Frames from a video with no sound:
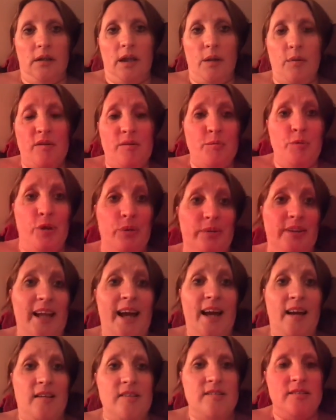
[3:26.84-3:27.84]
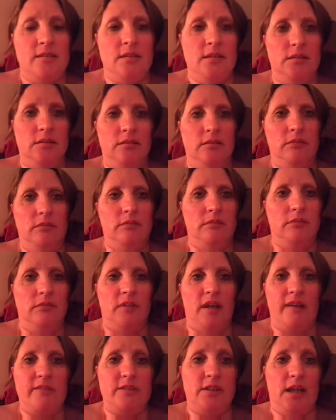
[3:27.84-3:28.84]
I was more relaxed
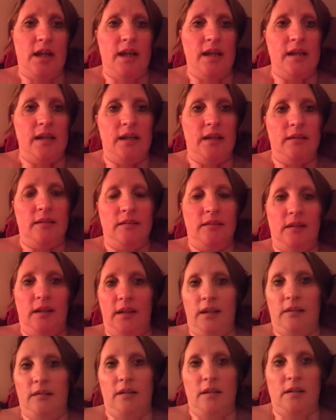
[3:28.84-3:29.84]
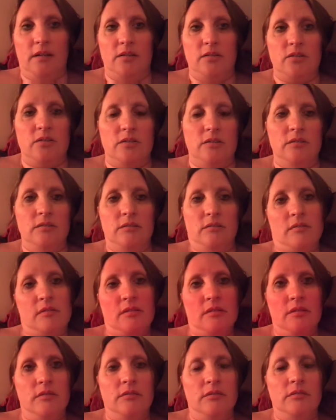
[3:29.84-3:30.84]
after I ate lunch.
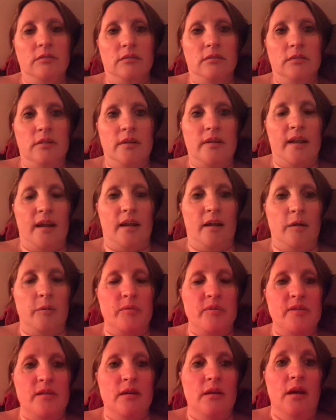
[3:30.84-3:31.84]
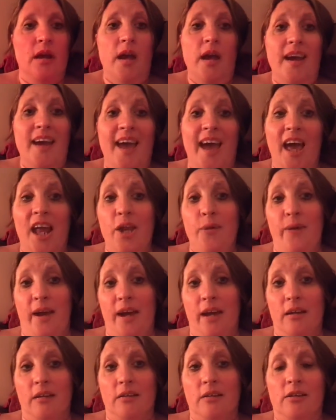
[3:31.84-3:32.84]
Hmm, that helps.
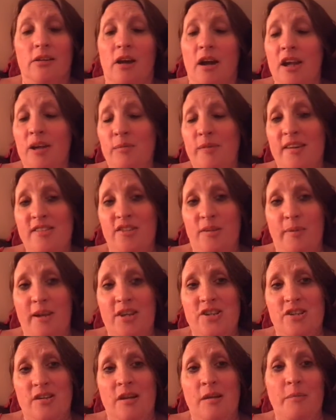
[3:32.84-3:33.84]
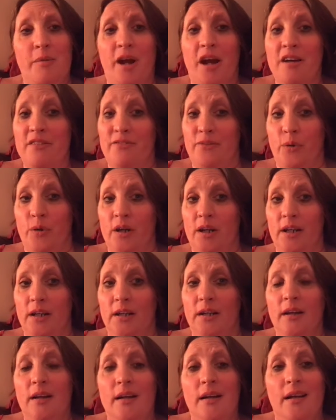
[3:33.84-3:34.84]
Anyway, chronic masturbation, part
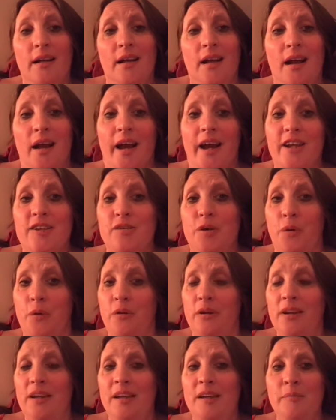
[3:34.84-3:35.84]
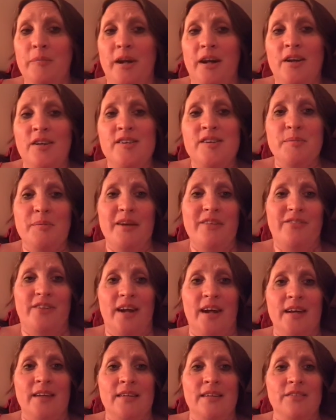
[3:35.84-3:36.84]
four. I totally embarrassed my
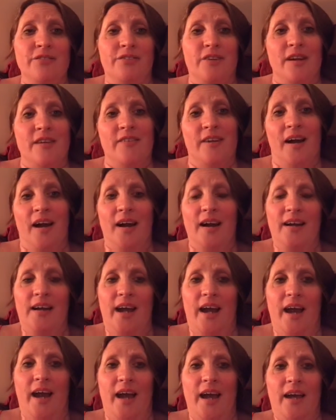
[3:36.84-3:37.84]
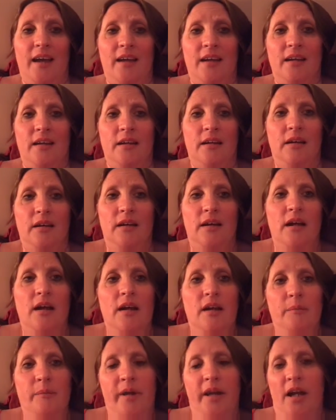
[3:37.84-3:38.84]
friend in front of a hot guy
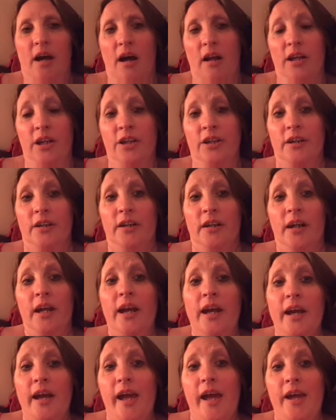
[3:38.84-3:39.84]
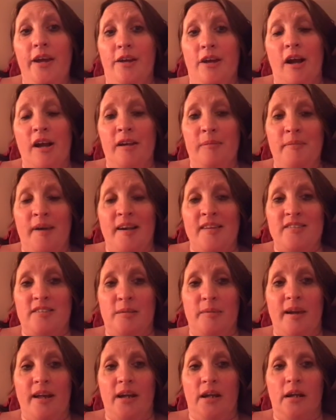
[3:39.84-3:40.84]
by calling her a chronic
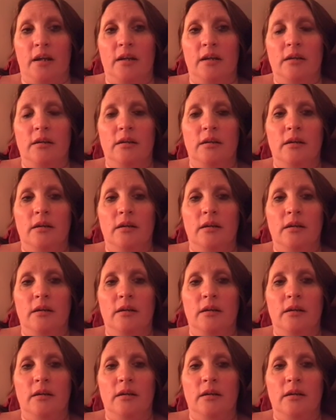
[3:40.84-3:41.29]
masturbator.